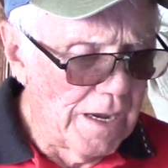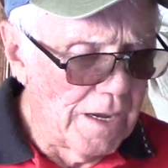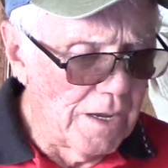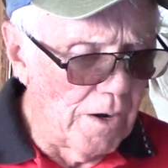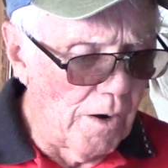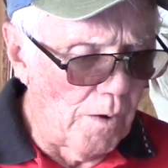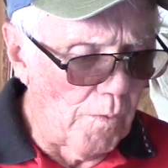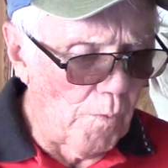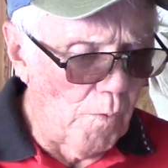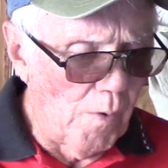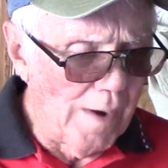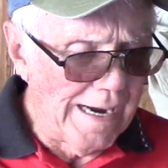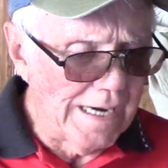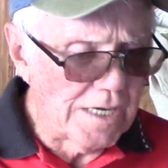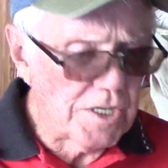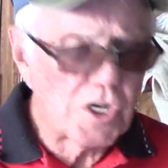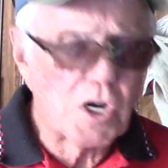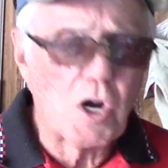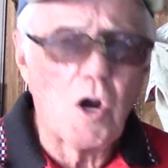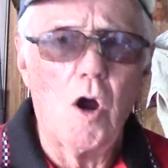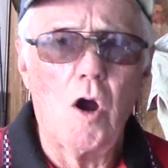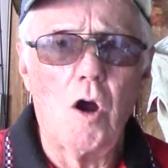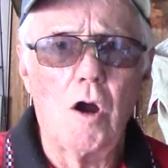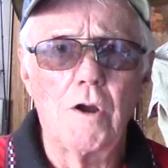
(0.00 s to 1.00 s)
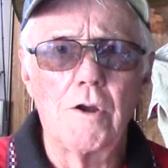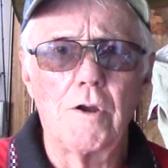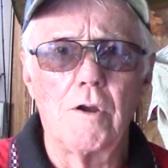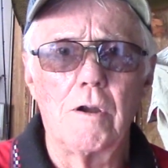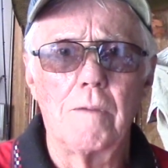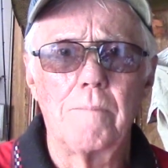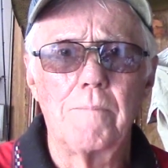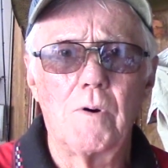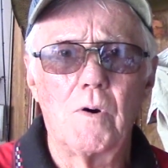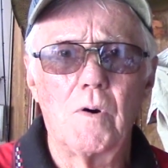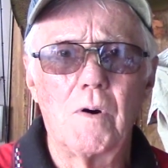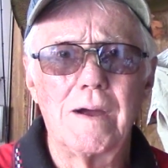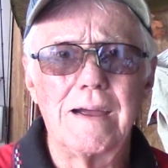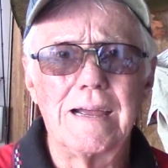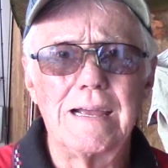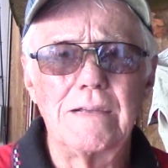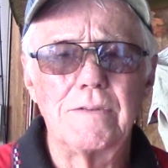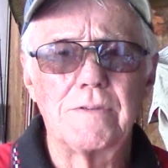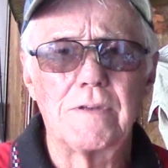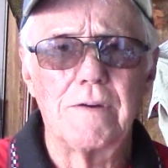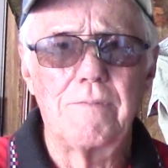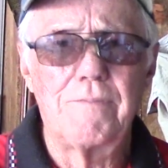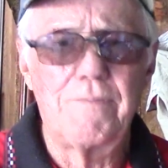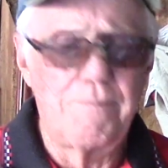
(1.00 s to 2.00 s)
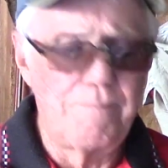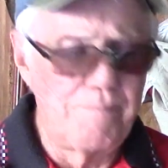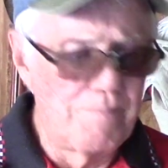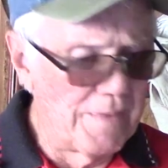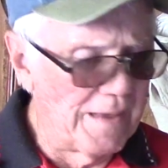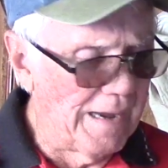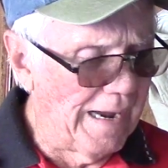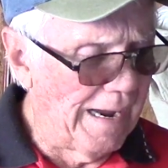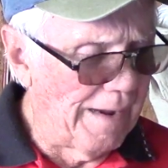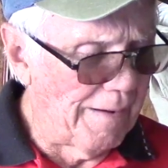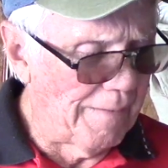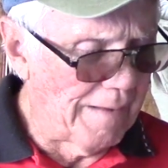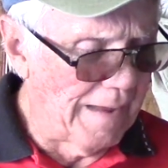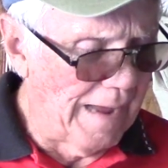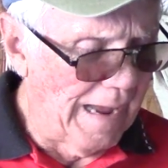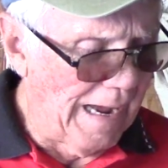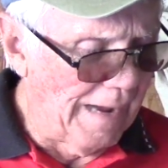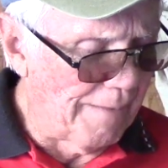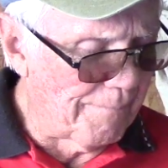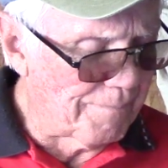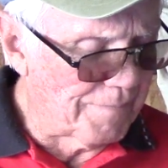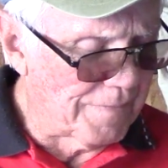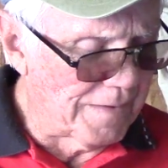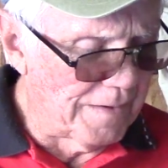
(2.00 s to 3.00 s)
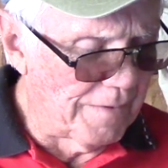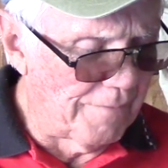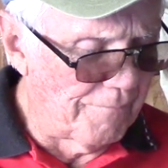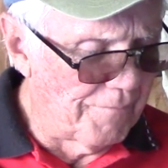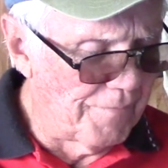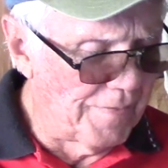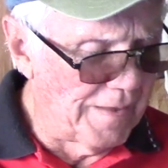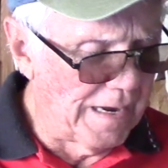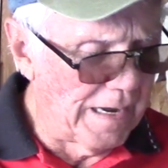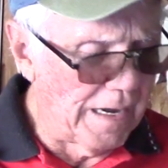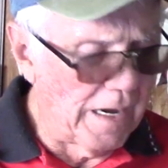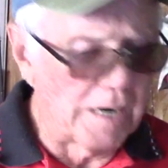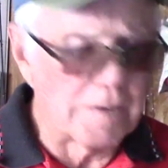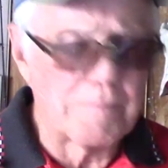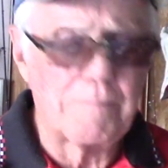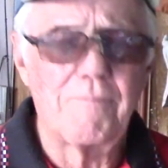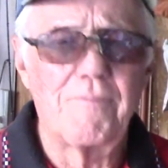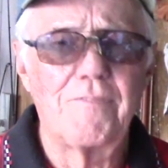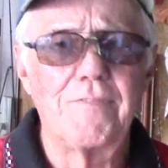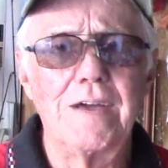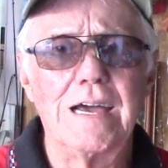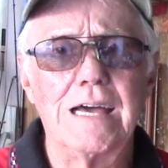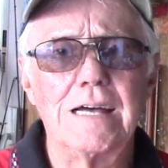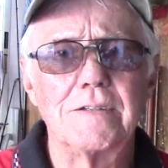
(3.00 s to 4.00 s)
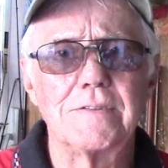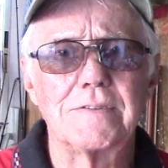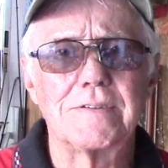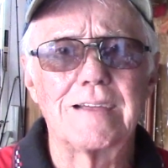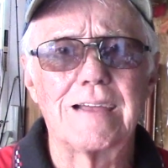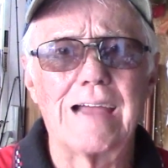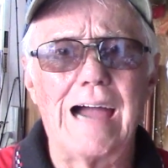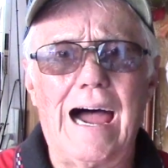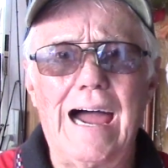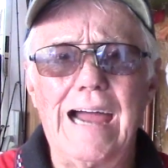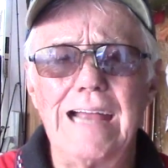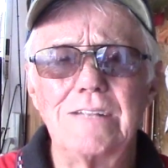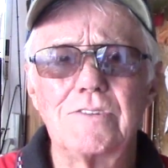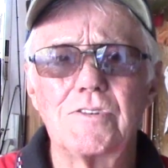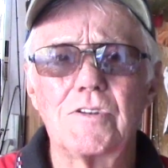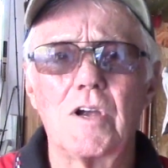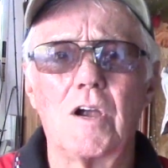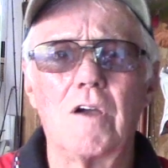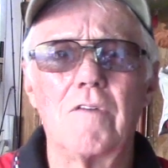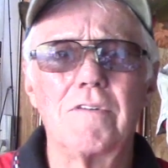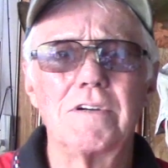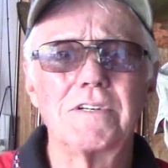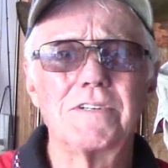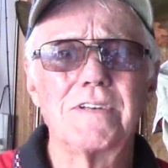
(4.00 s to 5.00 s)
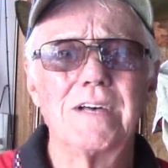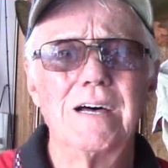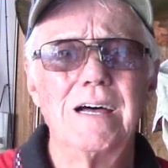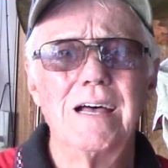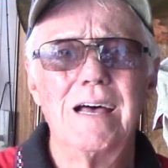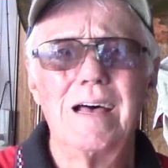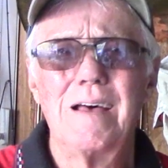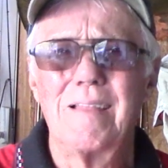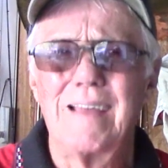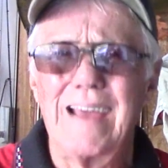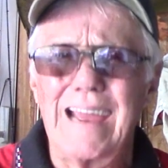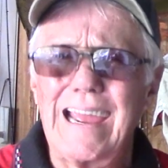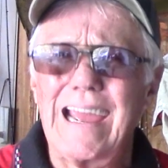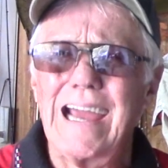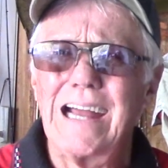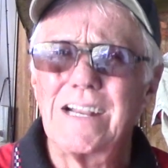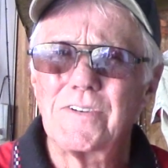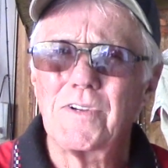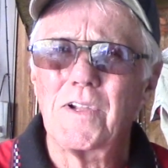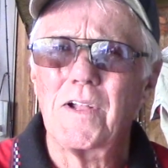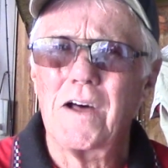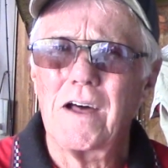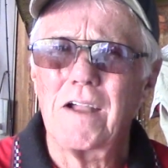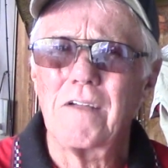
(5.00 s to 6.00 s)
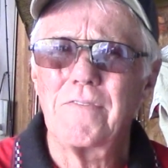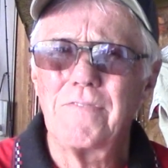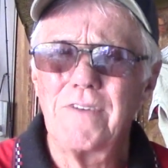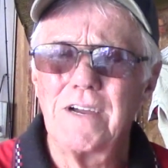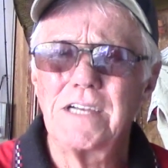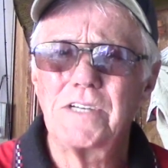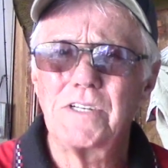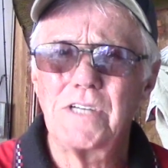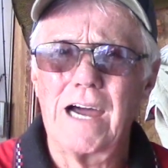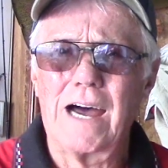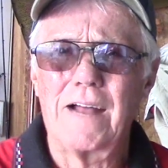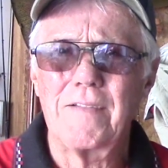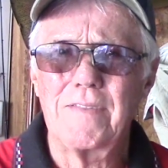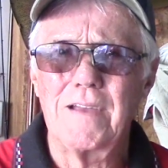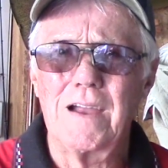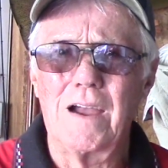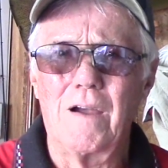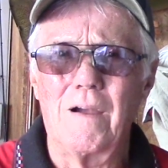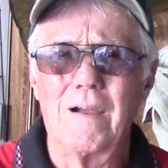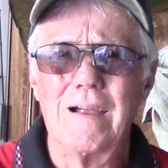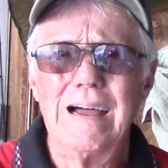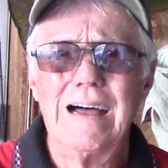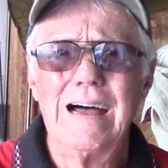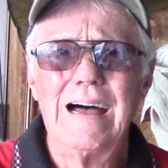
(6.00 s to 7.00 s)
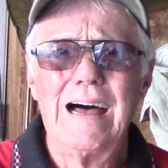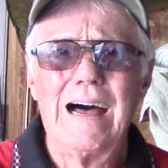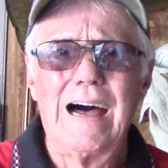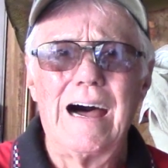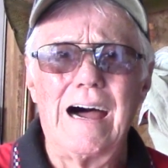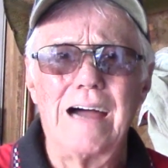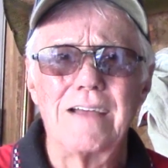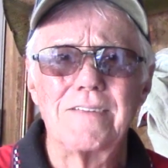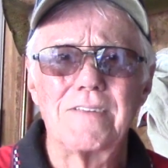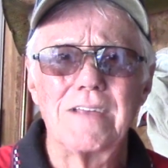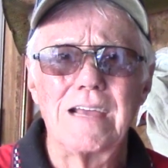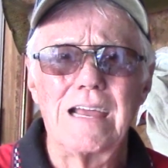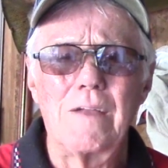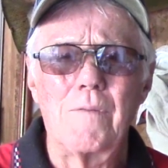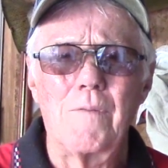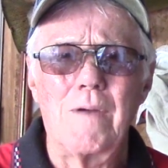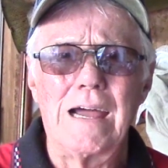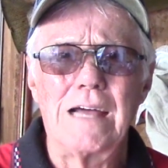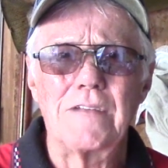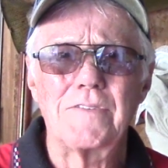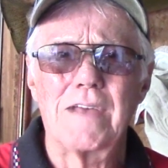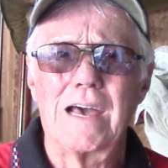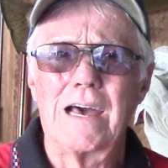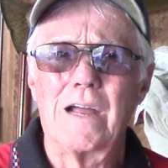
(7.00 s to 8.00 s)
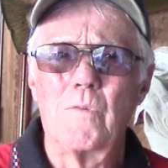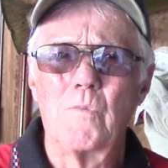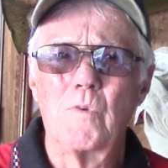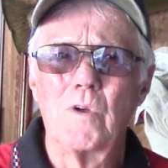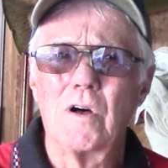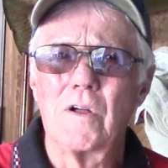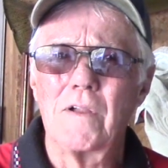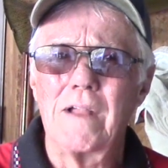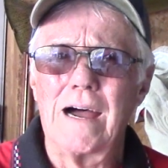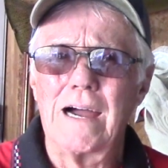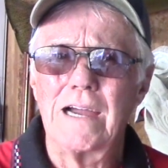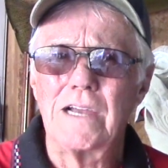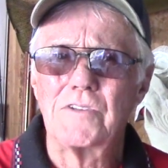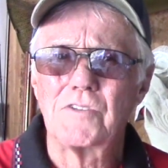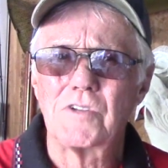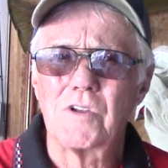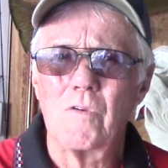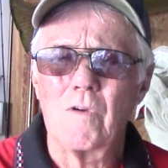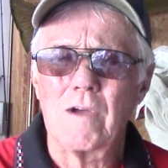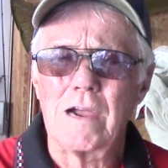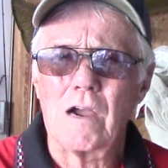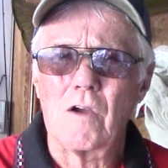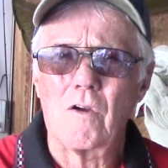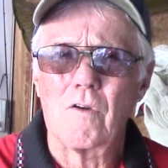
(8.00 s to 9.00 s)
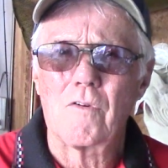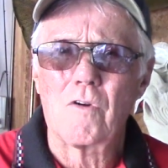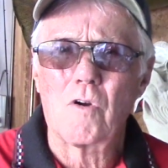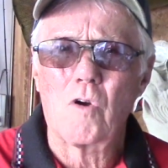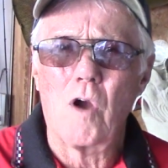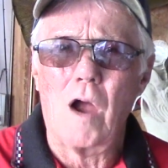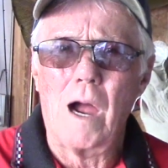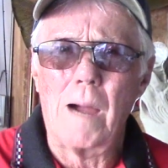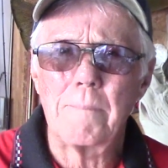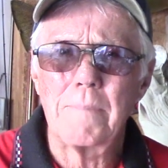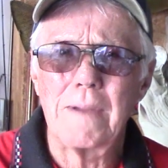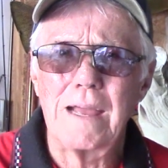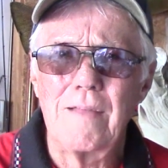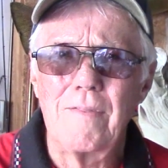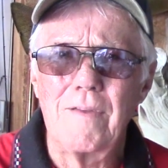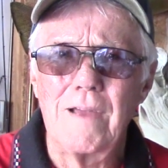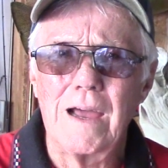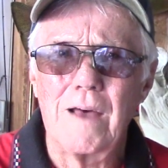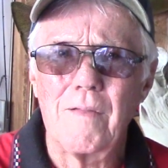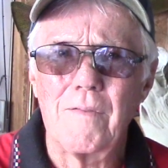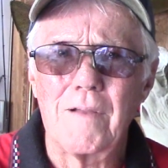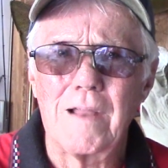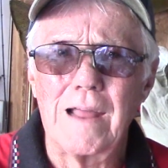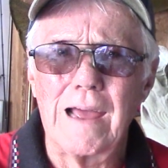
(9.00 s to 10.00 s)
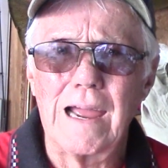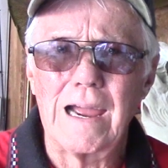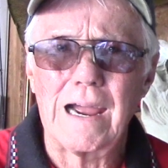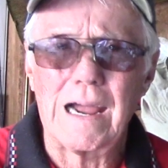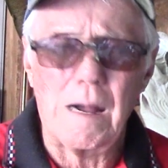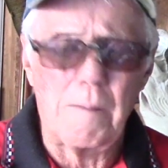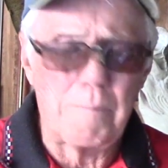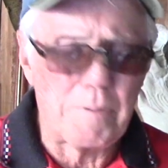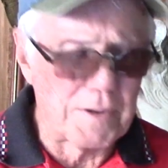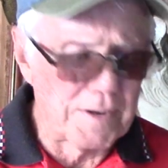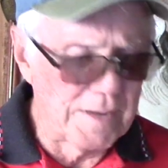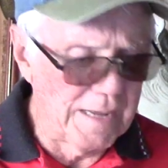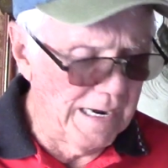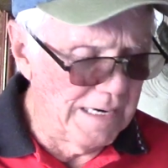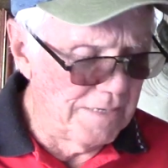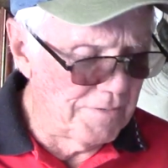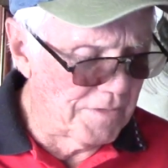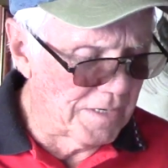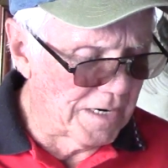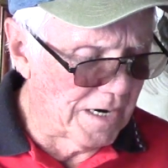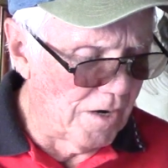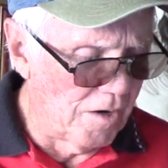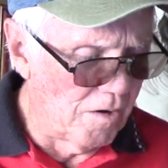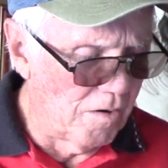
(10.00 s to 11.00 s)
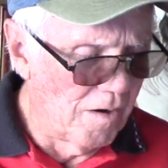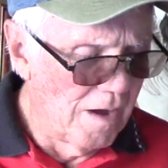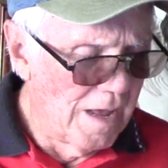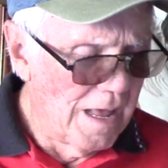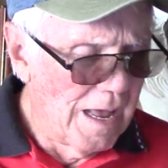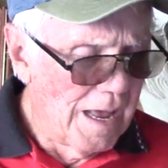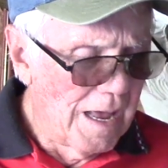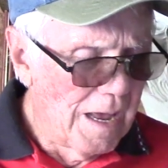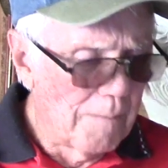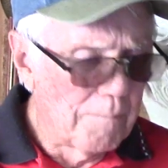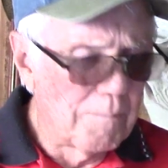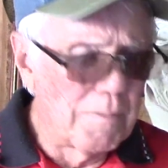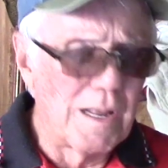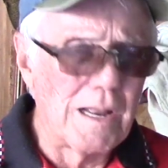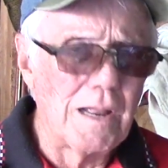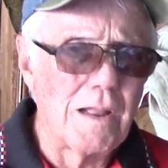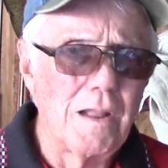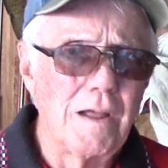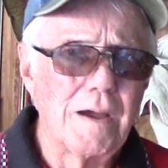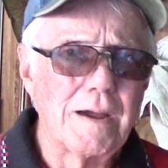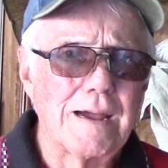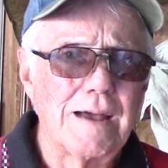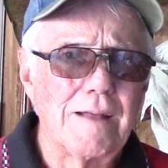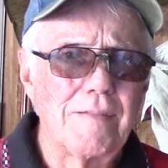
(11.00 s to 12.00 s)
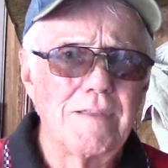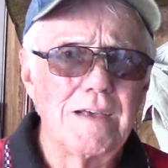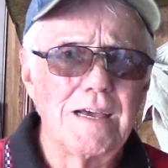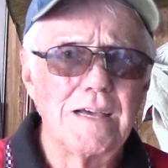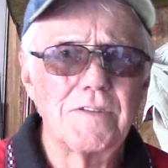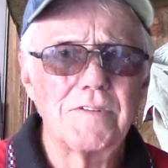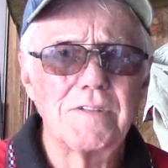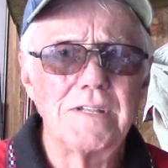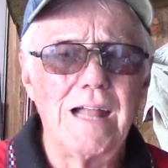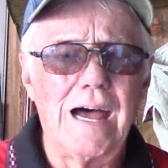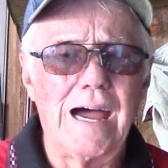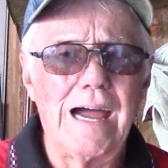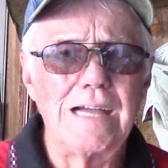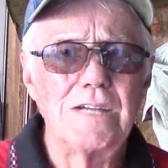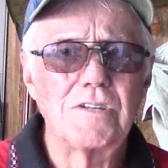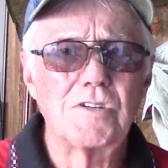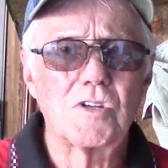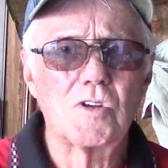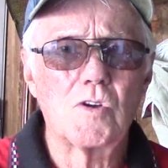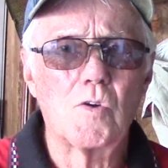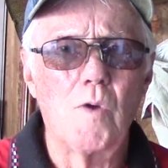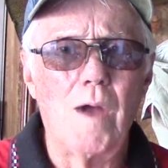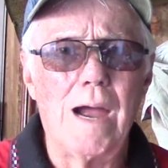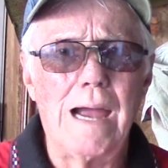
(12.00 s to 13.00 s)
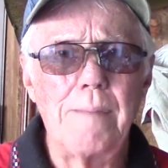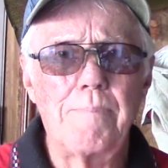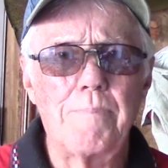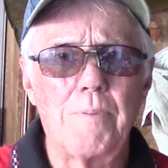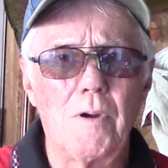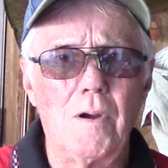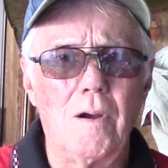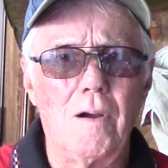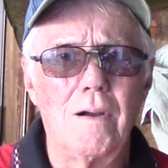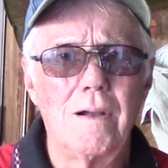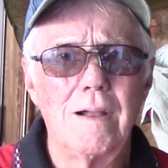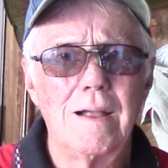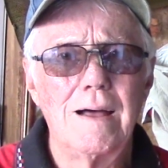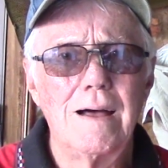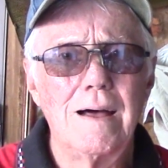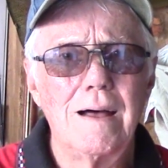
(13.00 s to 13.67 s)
You know, Ranch Carter, boy, he's out of the Huck Finn's guide service. They catch a lot of fish out there. I seen Rance had a real nice stringer of crappie the other day, a couple of days ago. But look at this nice striper.